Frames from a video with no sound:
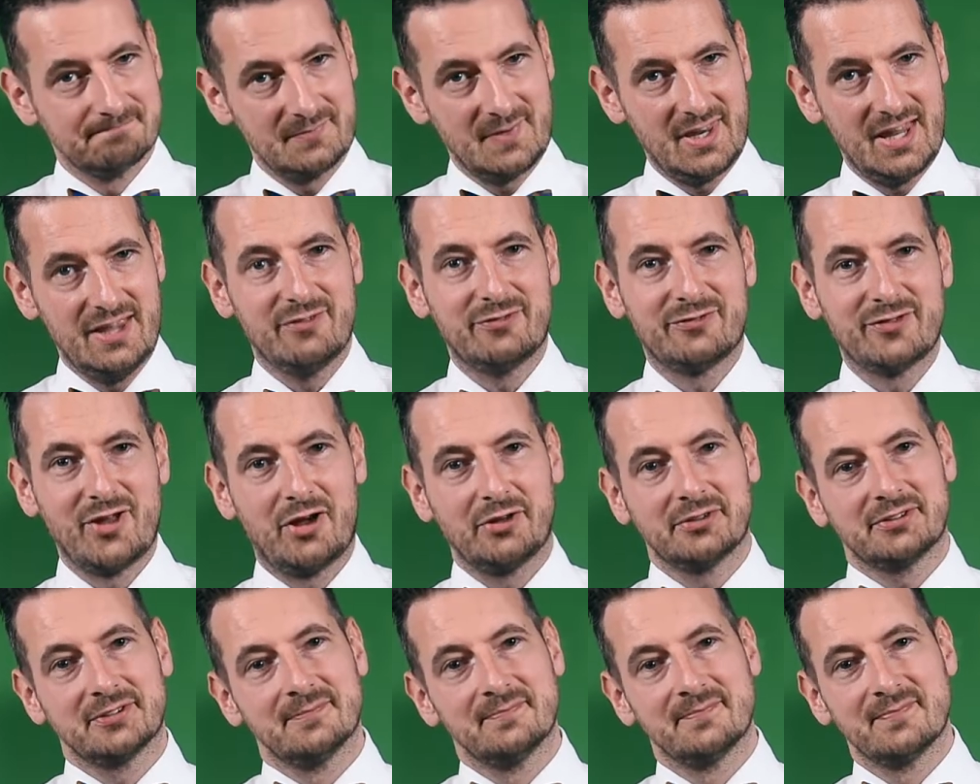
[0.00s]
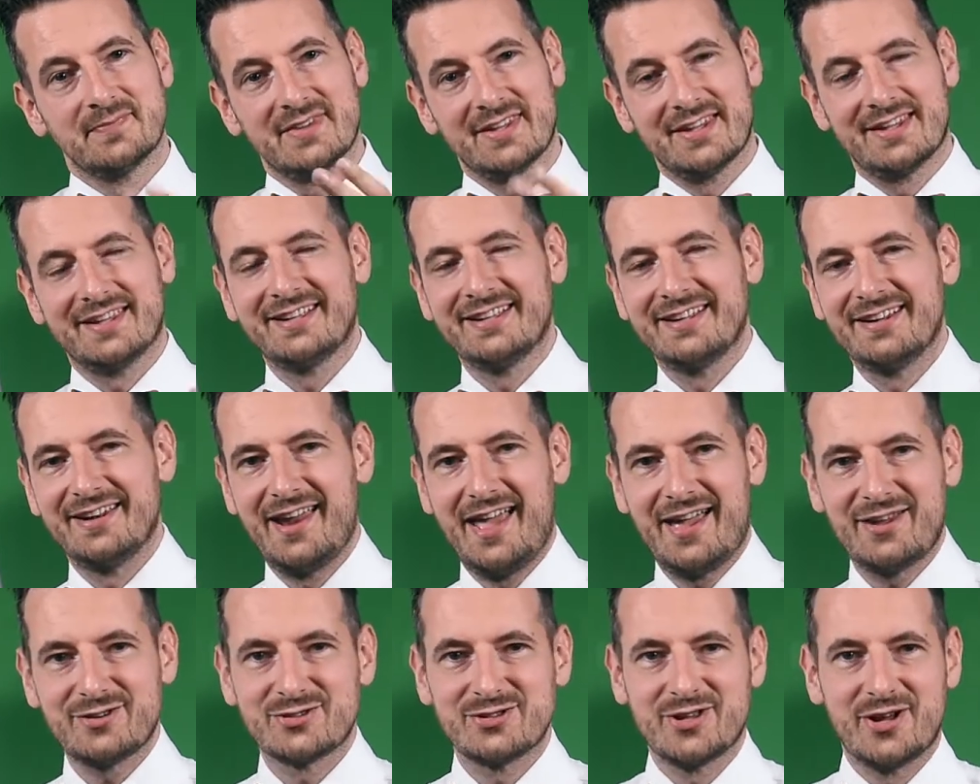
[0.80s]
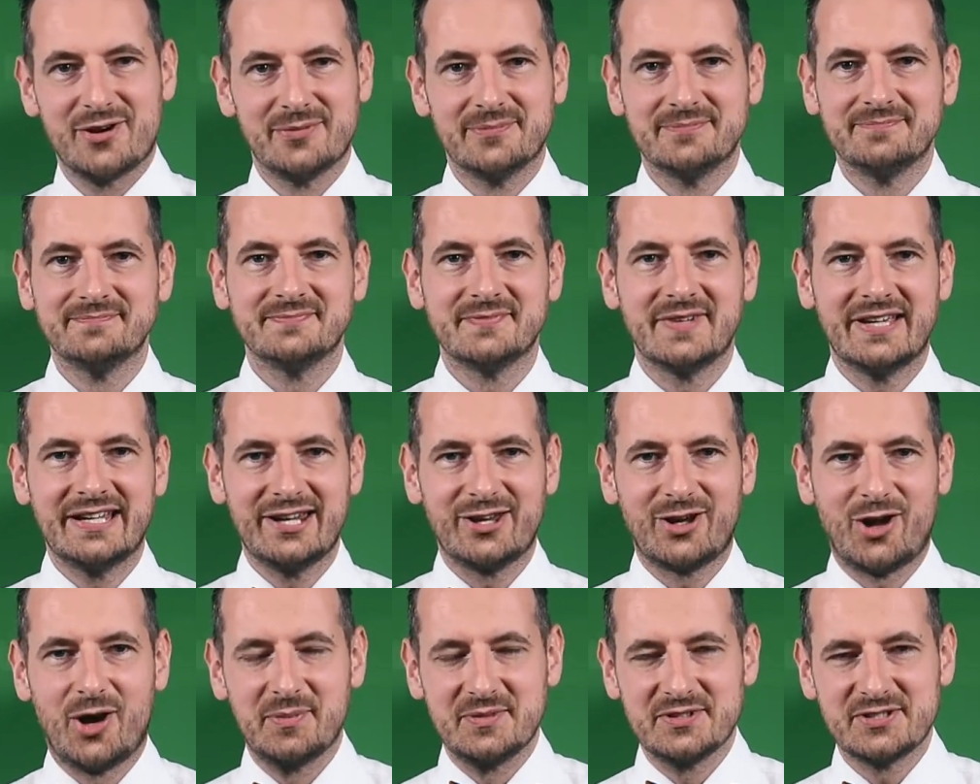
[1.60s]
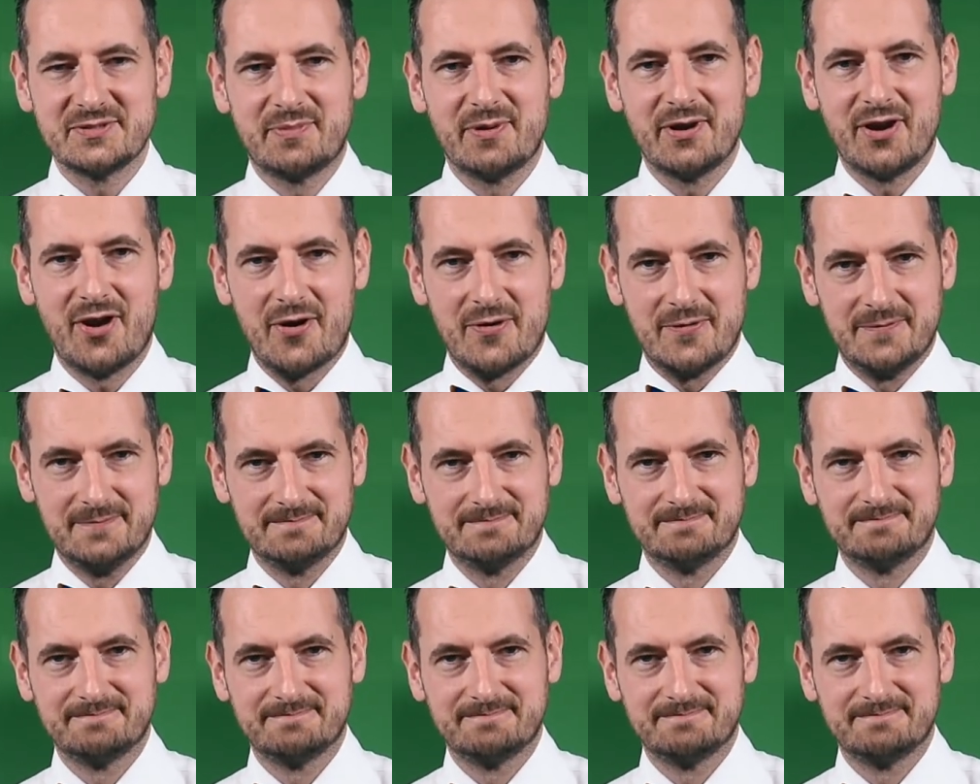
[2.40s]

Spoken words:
If not, let us know in the comments below.